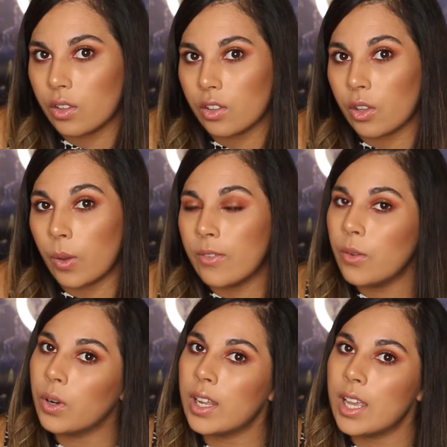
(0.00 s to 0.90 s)
So if
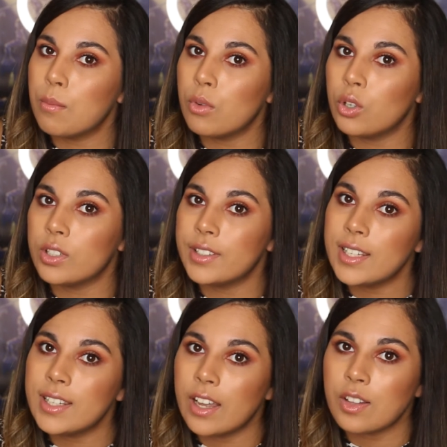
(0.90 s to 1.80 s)
you want to hear more
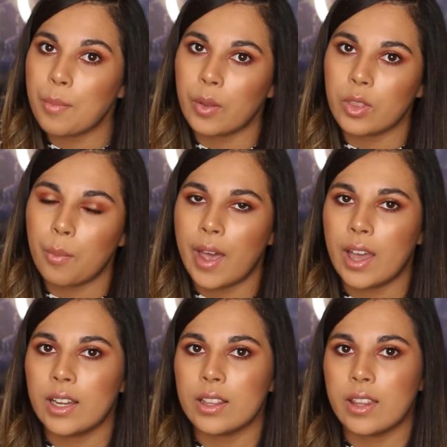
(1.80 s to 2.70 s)
details about the
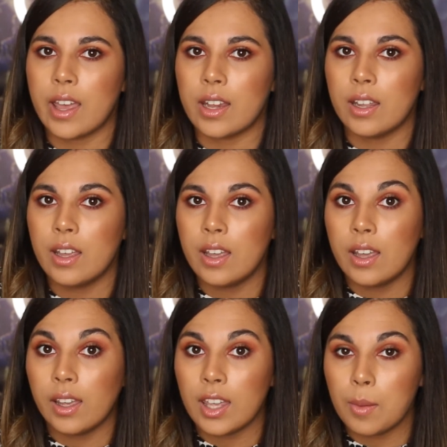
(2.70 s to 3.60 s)
palette, then
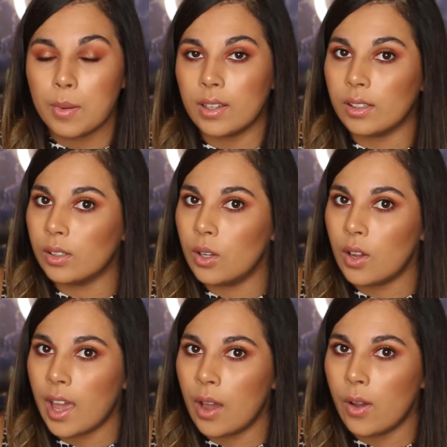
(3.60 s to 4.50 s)
keep a little
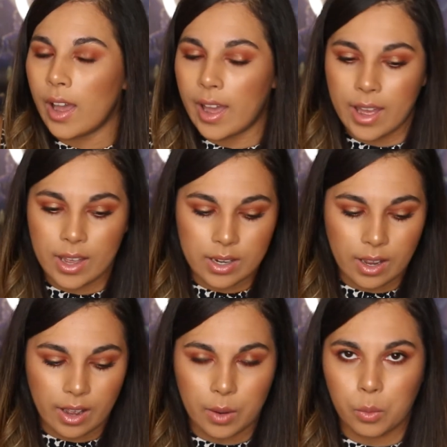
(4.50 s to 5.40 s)
lookout,
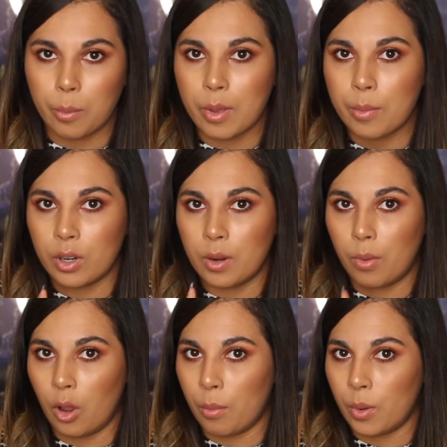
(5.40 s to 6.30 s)
and I will be putting a
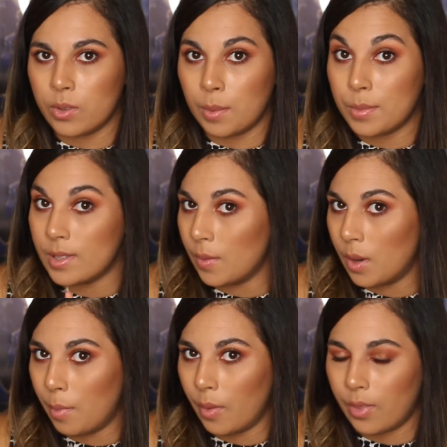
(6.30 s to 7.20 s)
blog post up
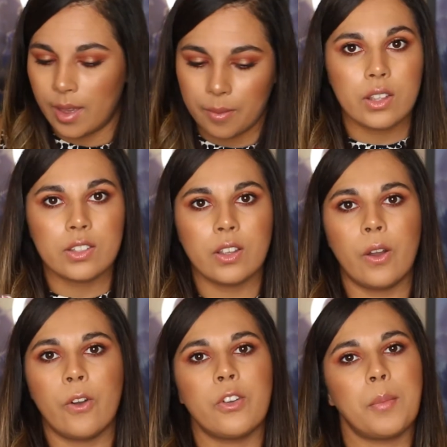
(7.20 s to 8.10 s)
soon about that.
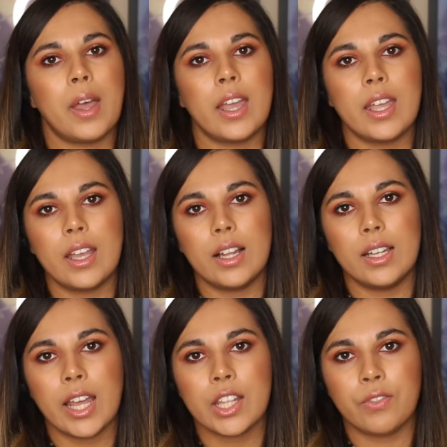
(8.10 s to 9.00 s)
So for my
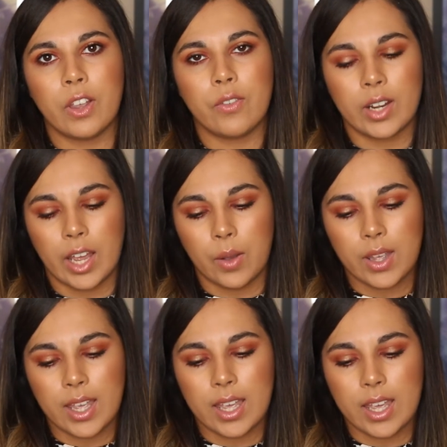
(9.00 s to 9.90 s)
last favourite
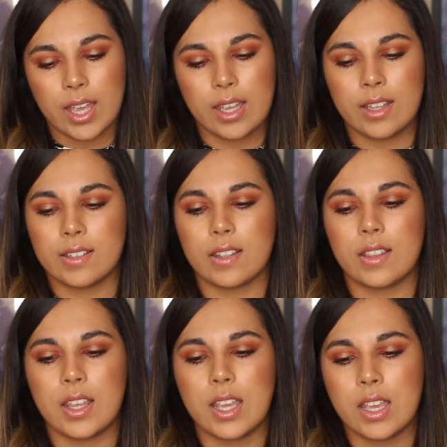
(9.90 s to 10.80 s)
now, it is
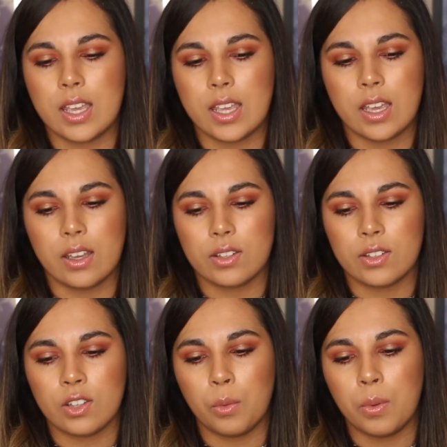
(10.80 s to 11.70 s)
the
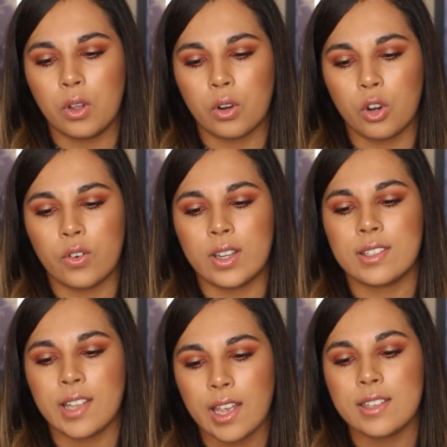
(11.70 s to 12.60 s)
Soap & Glory
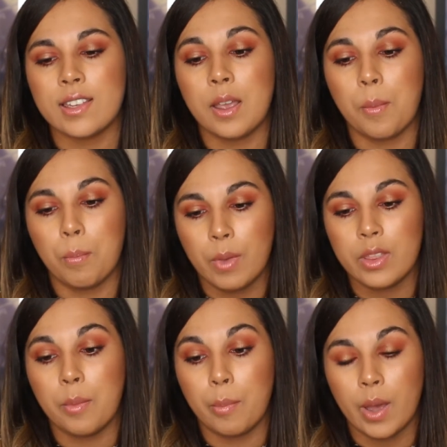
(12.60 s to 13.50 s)
Sexy
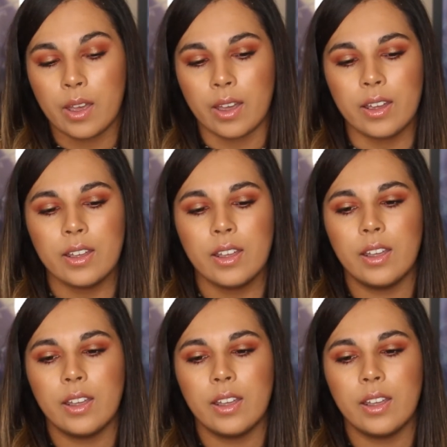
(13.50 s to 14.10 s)
Mother Pucker